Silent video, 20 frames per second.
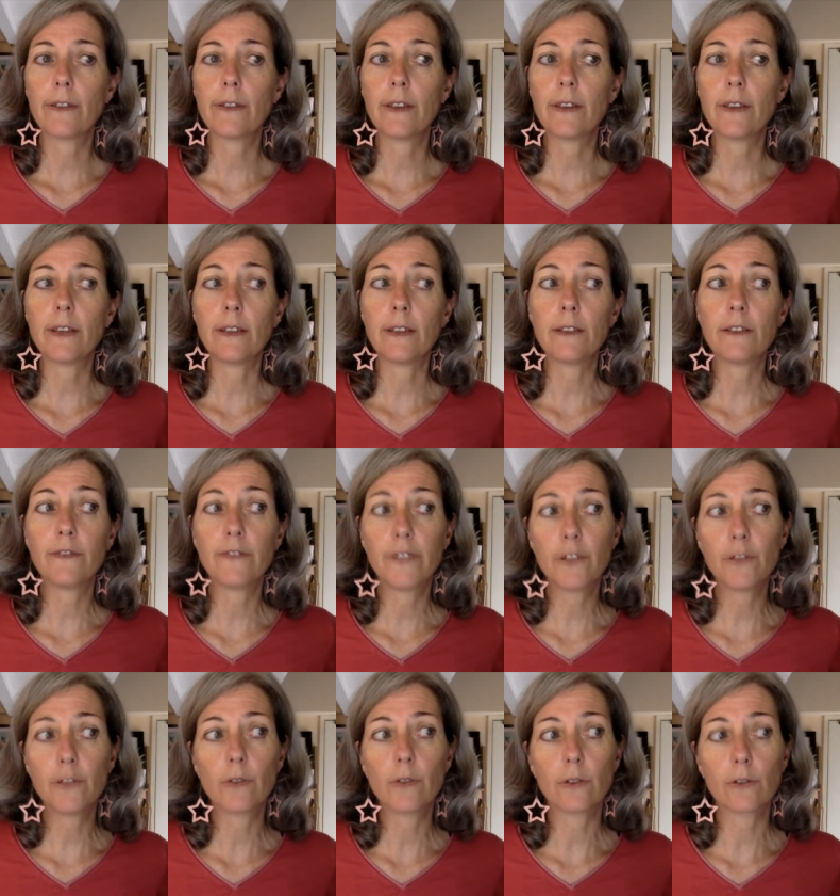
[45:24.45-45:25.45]
the
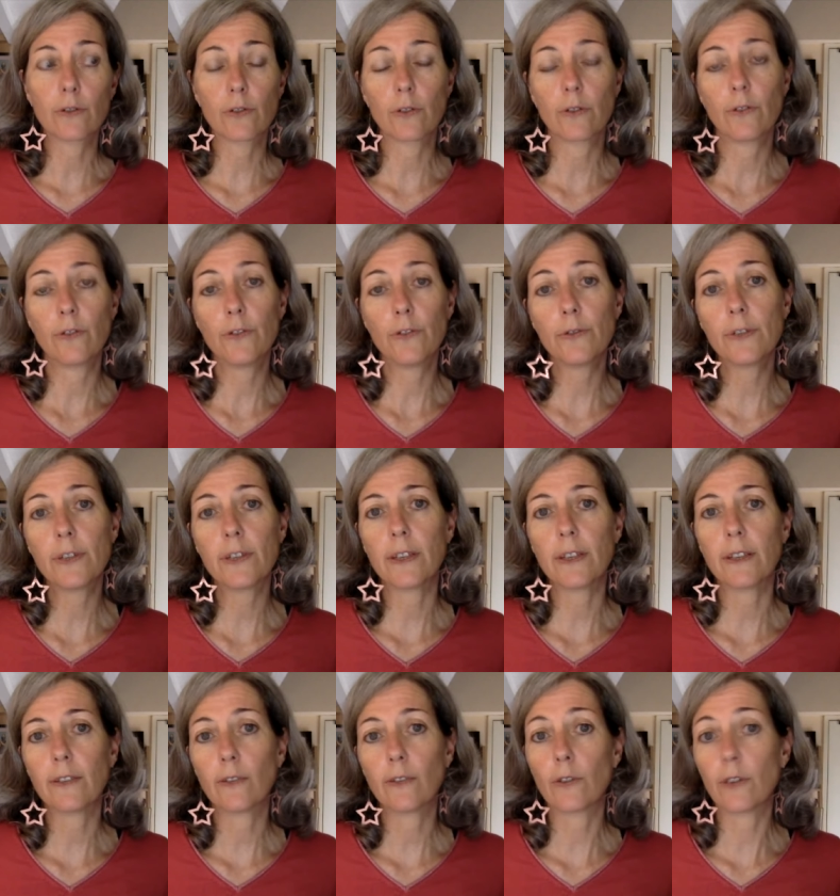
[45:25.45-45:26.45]
individuals
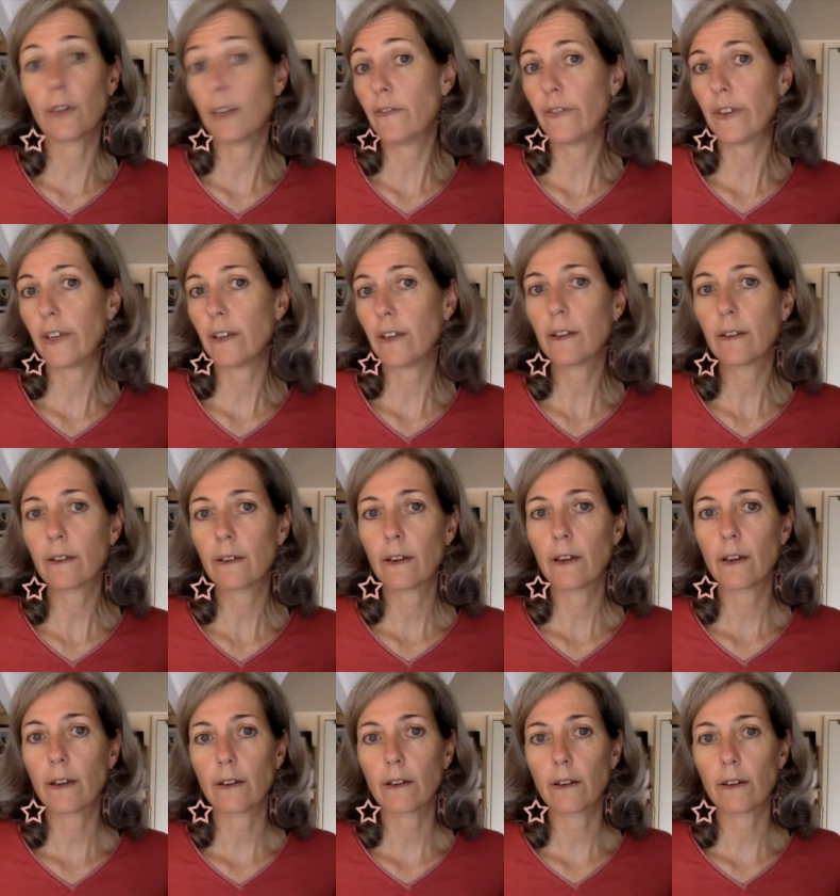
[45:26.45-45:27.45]
using it or living
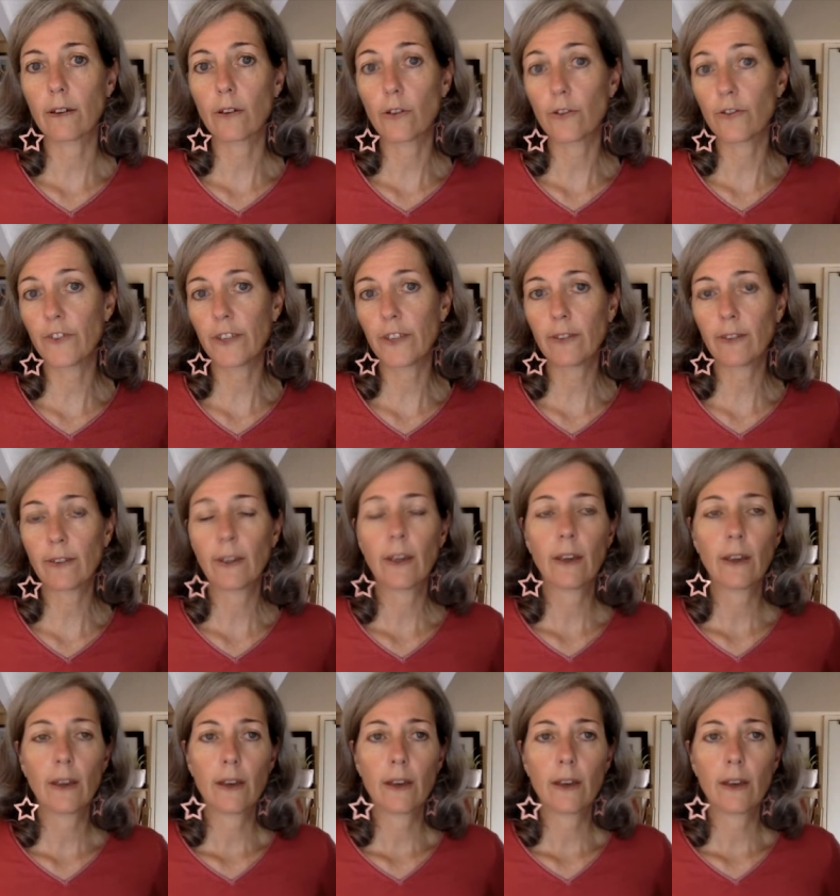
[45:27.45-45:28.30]
uh, of it.